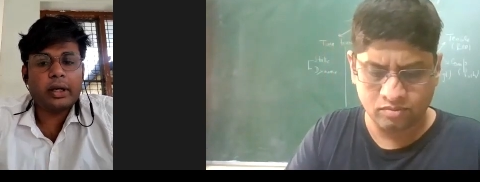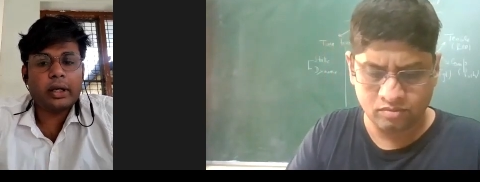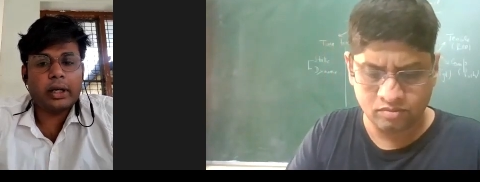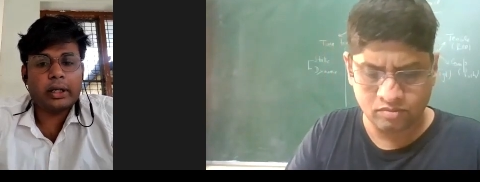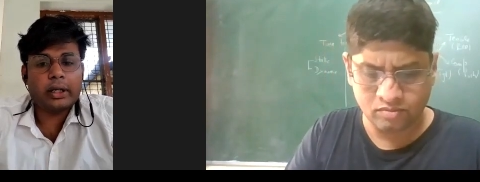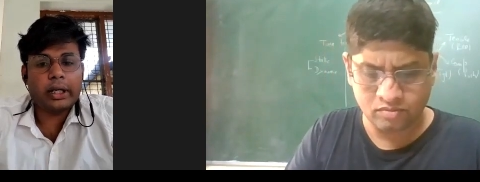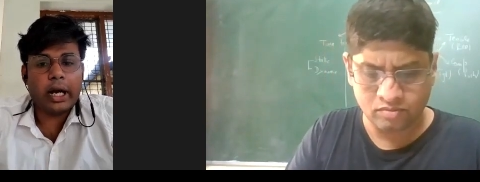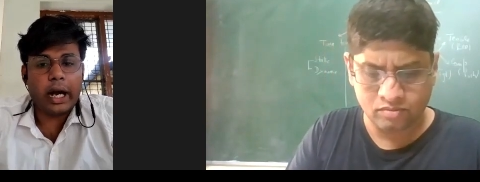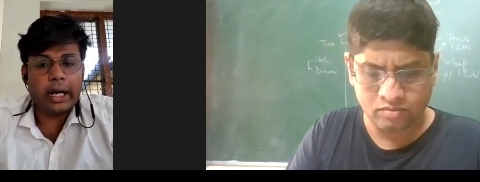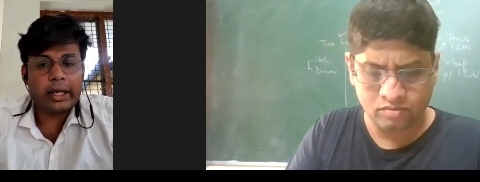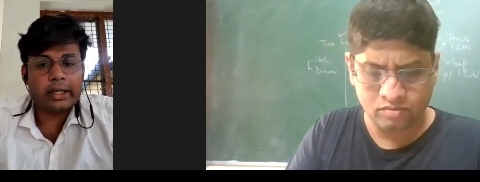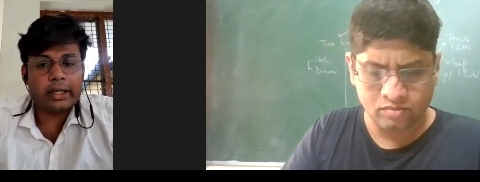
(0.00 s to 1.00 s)
Speaker 1: uh, the
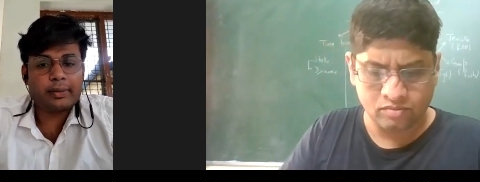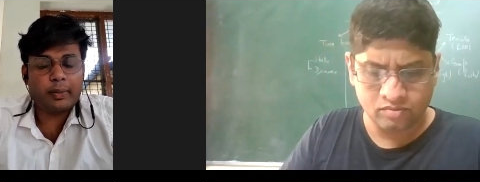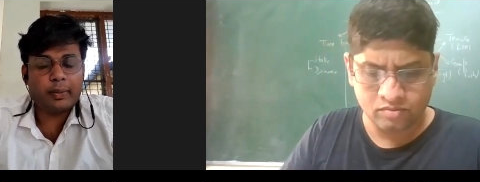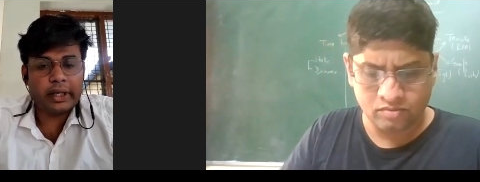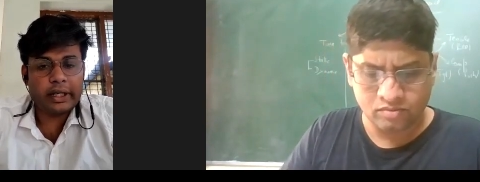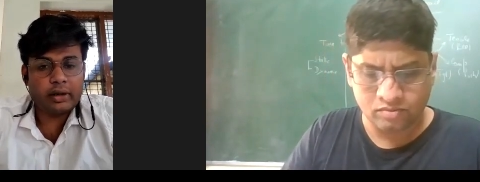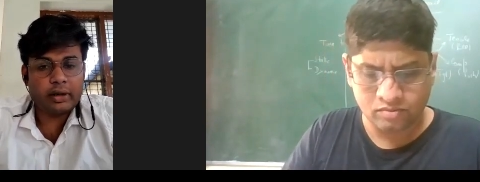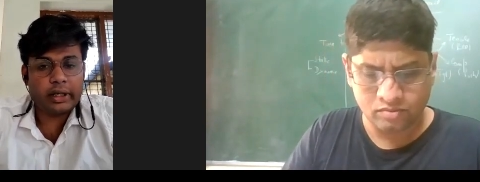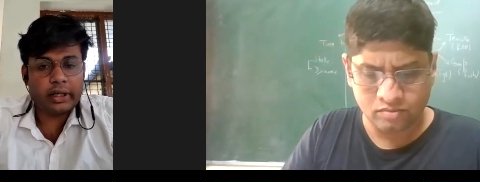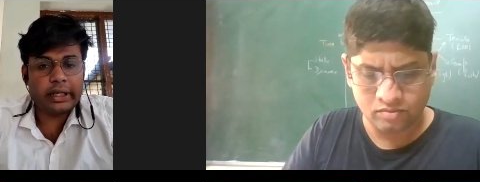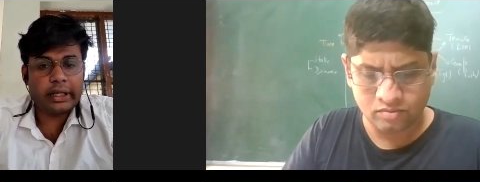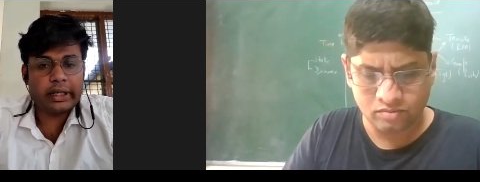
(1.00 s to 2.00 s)
hardness property got
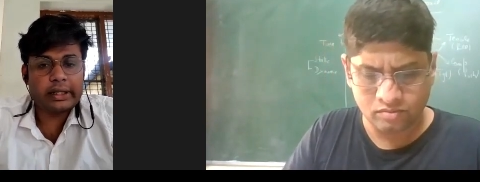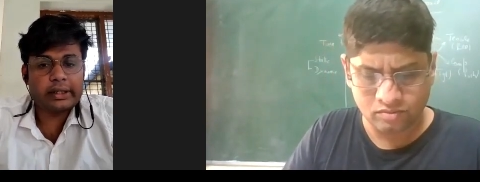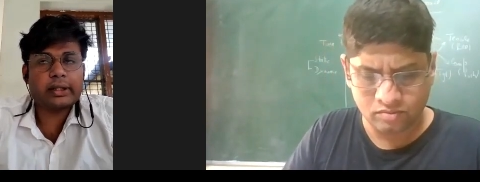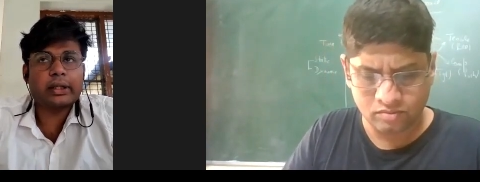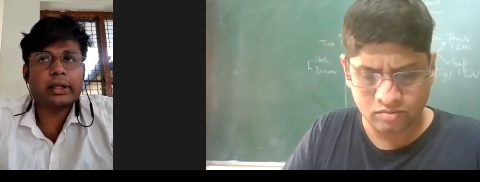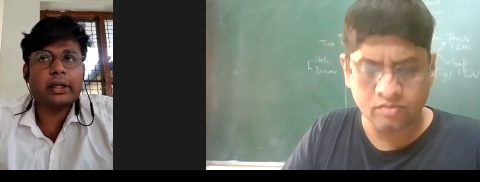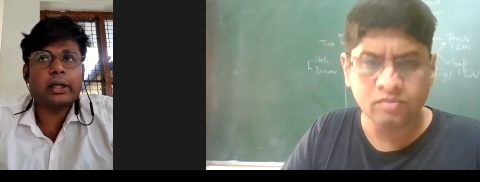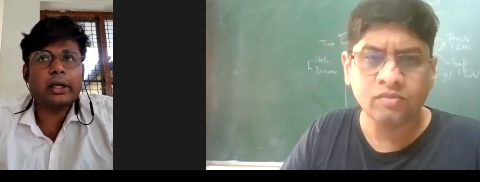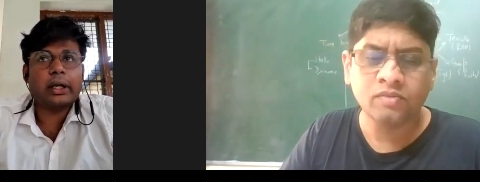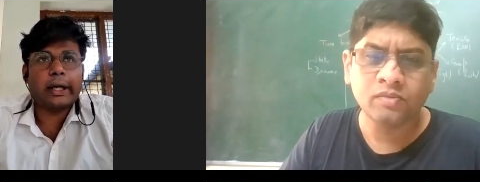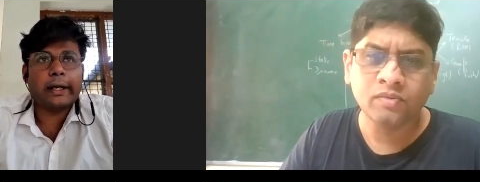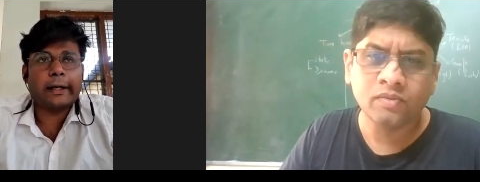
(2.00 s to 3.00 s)
increased.
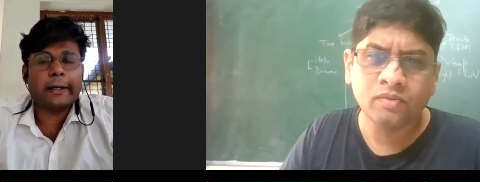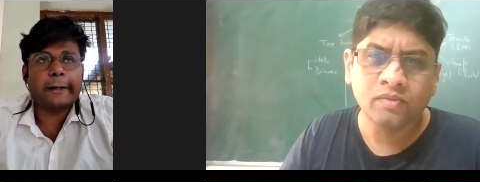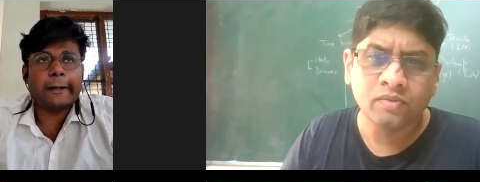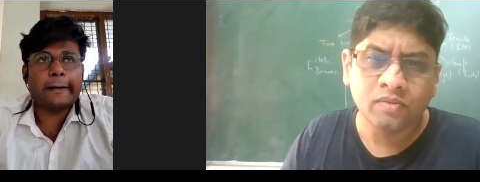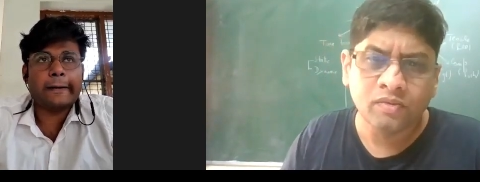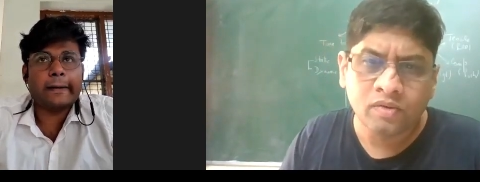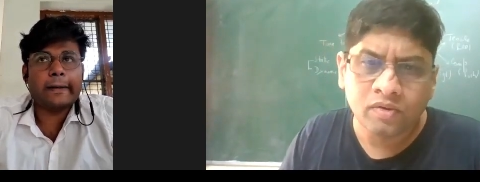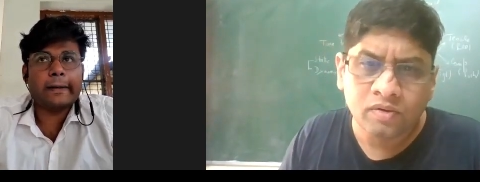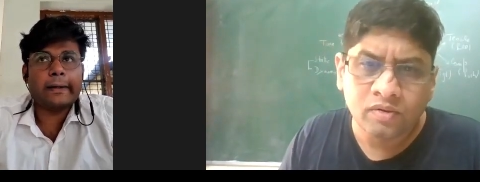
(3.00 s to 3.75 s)
And uh,